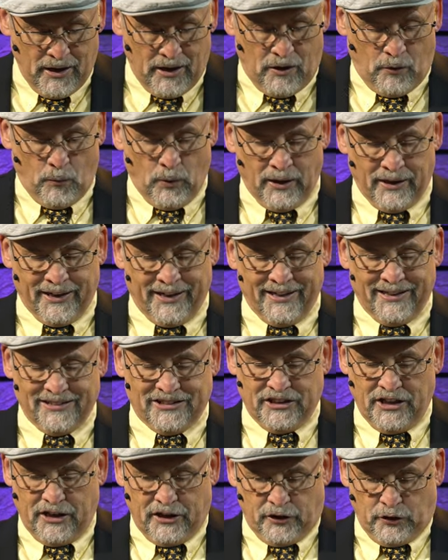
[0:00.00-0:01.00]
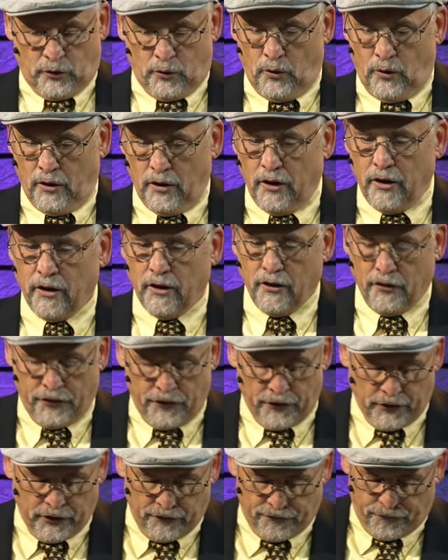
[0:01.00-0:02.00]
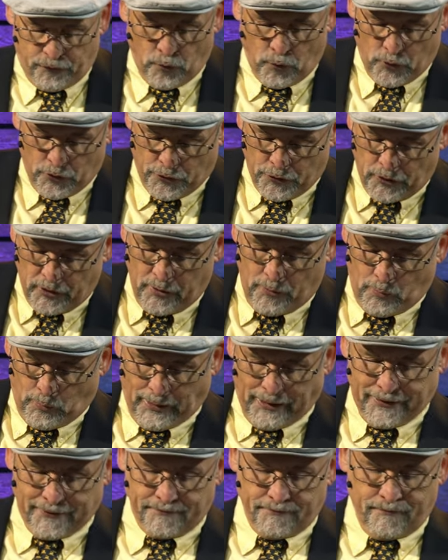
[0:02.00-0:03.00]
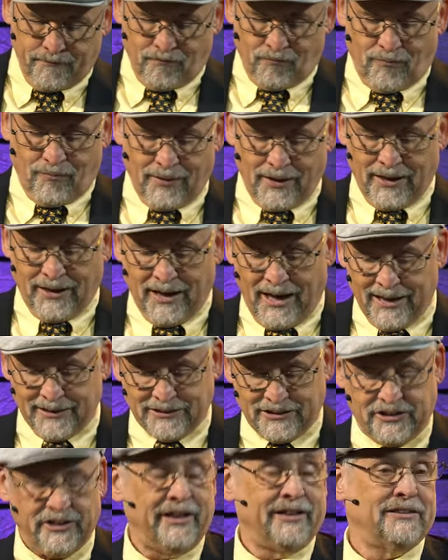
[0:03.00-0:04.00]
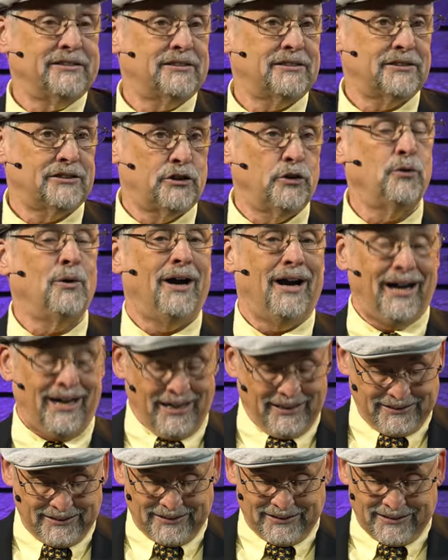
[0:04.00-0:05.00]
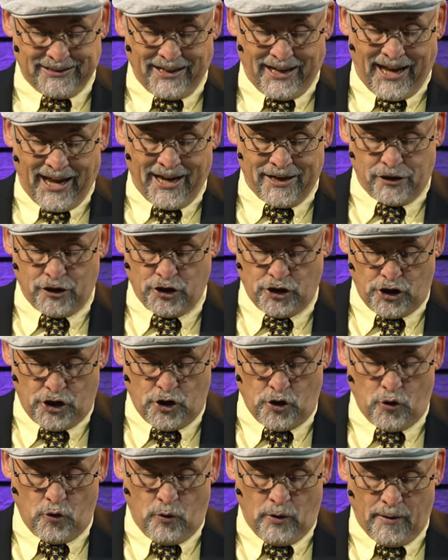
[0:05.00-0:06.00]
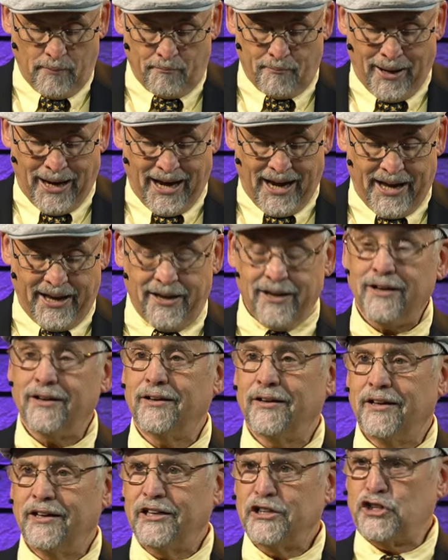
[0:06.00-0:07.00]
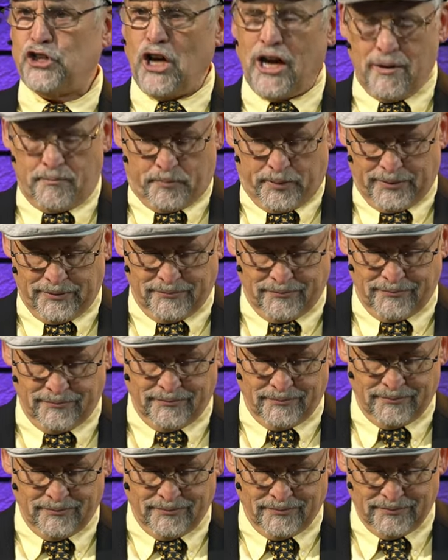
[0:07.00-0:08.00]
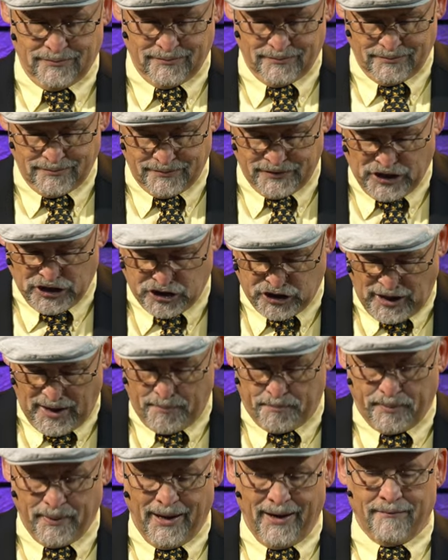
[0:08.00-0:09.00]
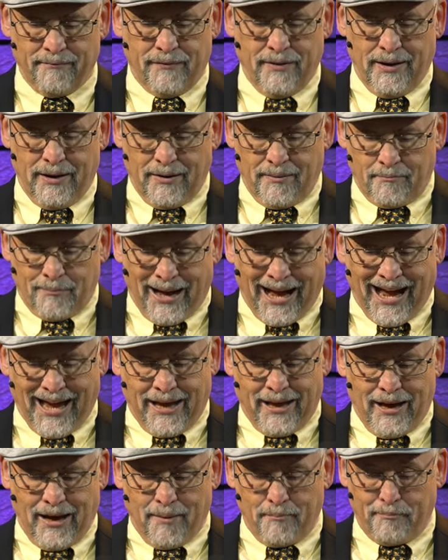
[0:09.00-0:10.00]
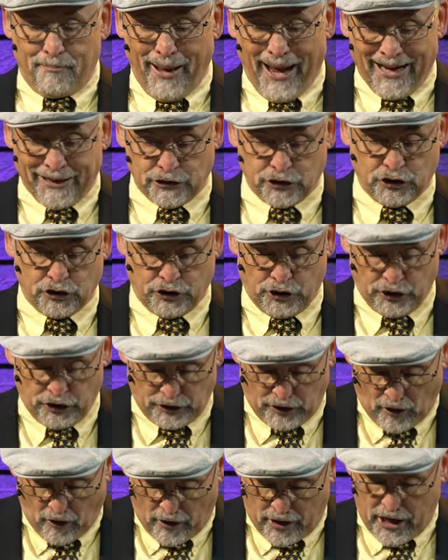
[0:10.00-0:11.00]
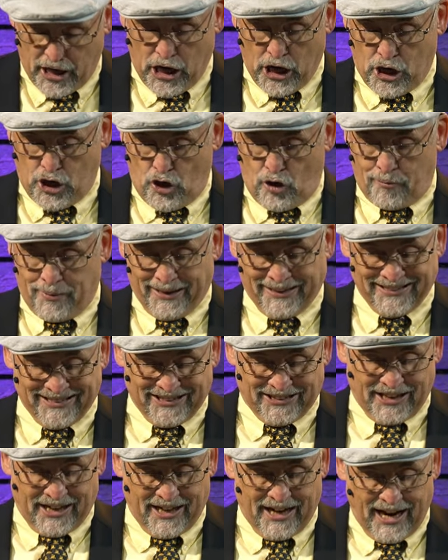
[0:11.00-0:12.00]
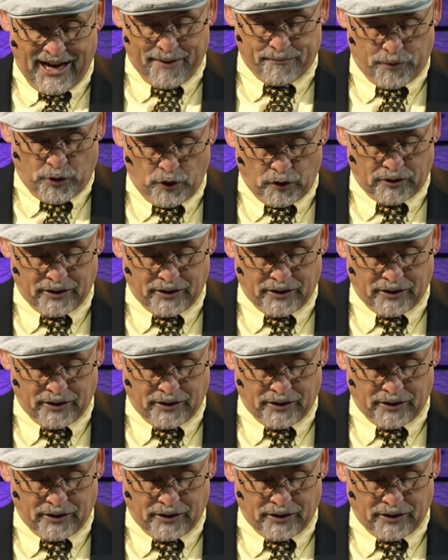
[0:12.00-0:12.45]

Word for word: Well, in Ezekiel 34 31, God says to us, And you, my sheep, the sheep of my pasture are humans, and I'm your